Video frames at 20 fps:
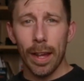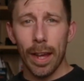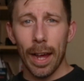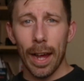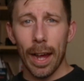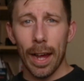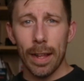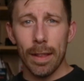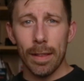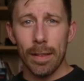
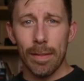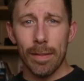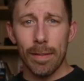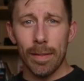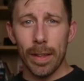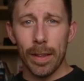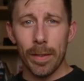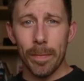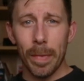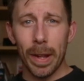and
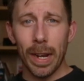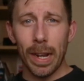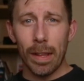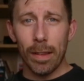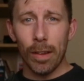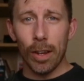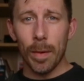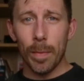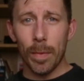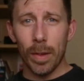there's many a
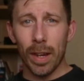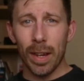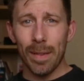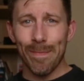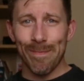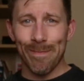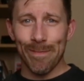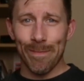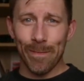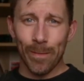time that I
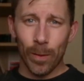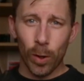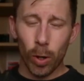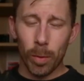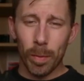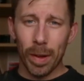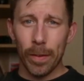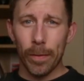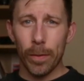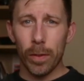got
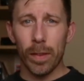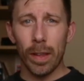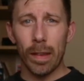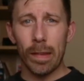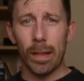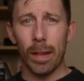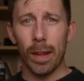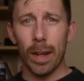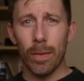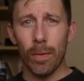my footing
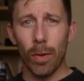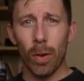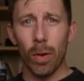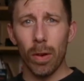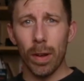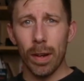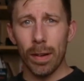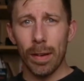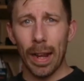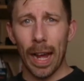slightly wrong
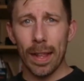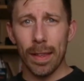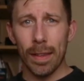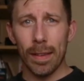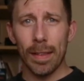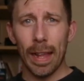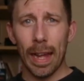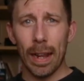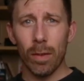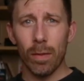and had to
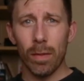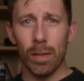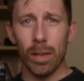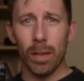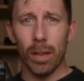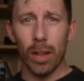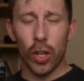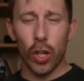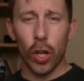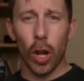stand on
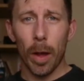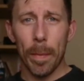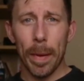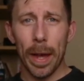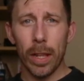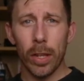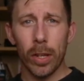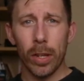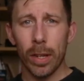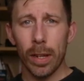a sharp
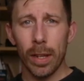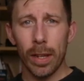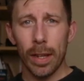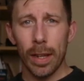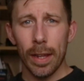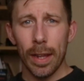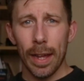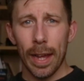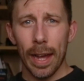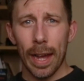edge,
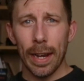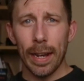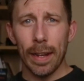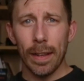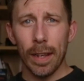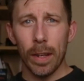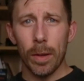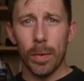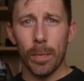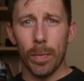and it
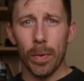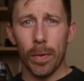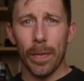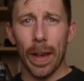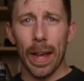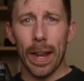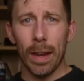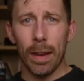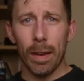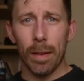did
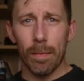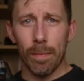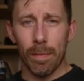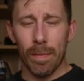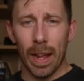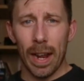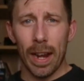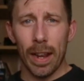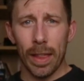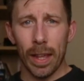prevent
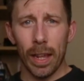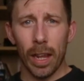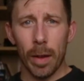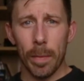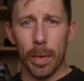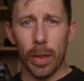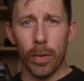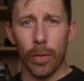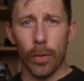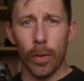anything
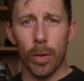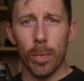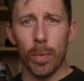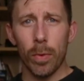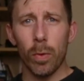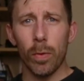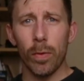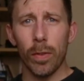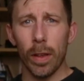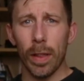coming through, but
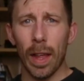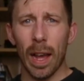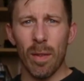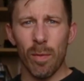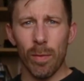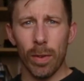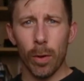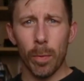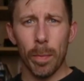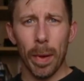also that
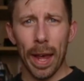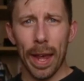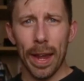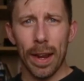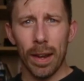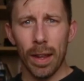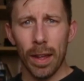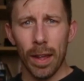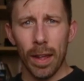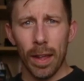real
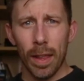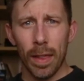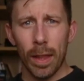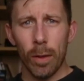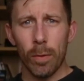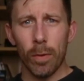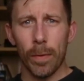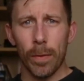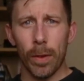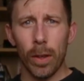pain. There
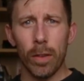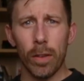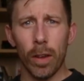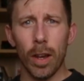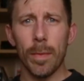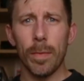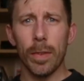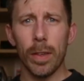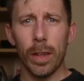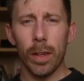was a few
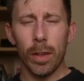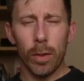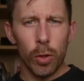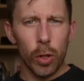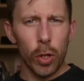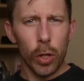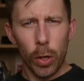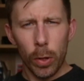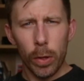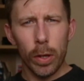times that you
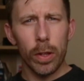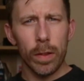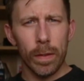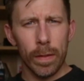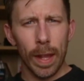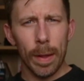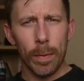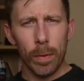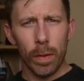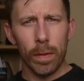knew you'd
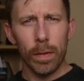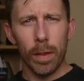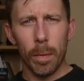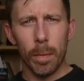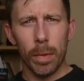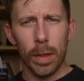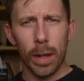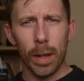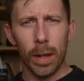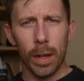stepped on
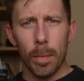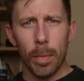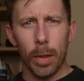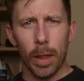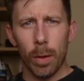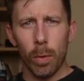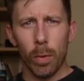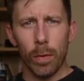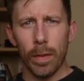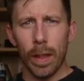something, but
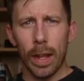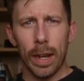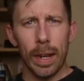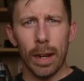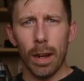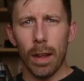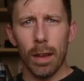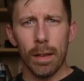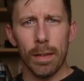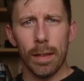there wasn't any
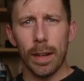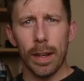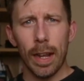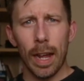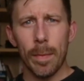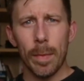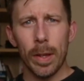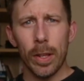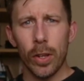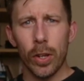lasting
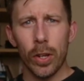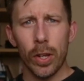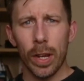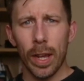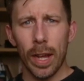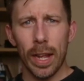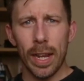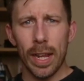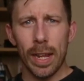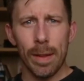damage,
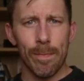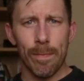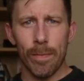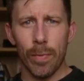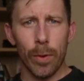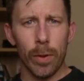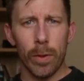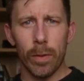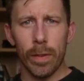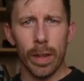any
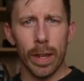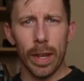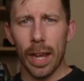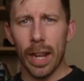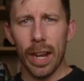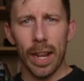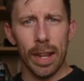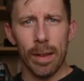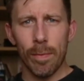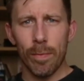bruising,
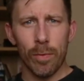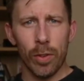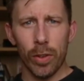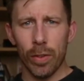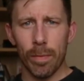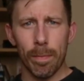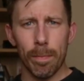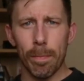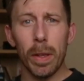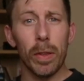any
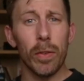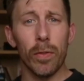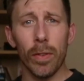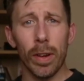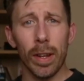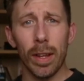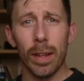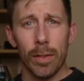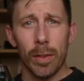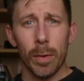just
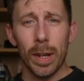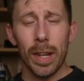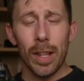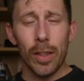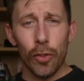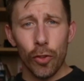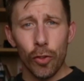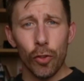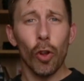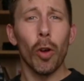misery. So it
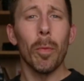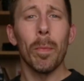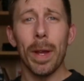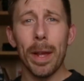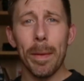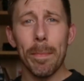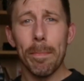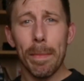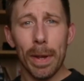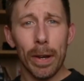didn't stop
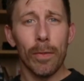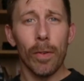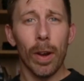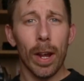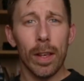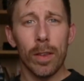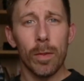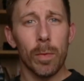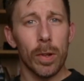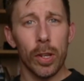me
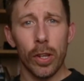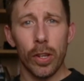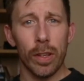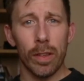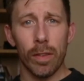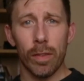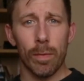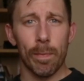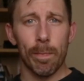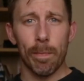mid-race, which
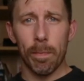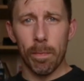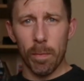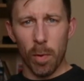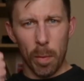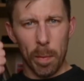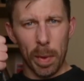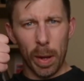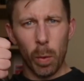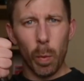is
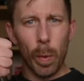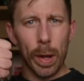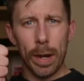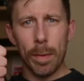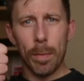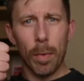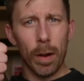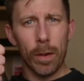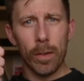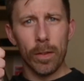a big win in
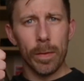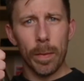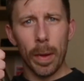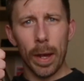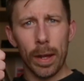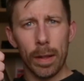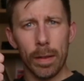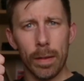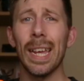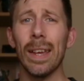my
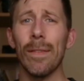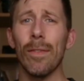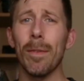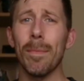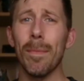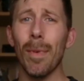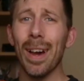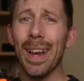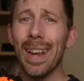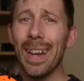respect. Given
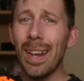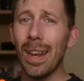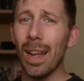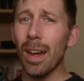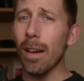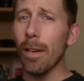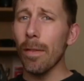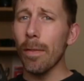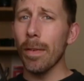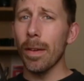my
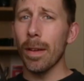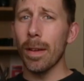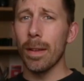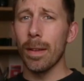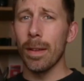love,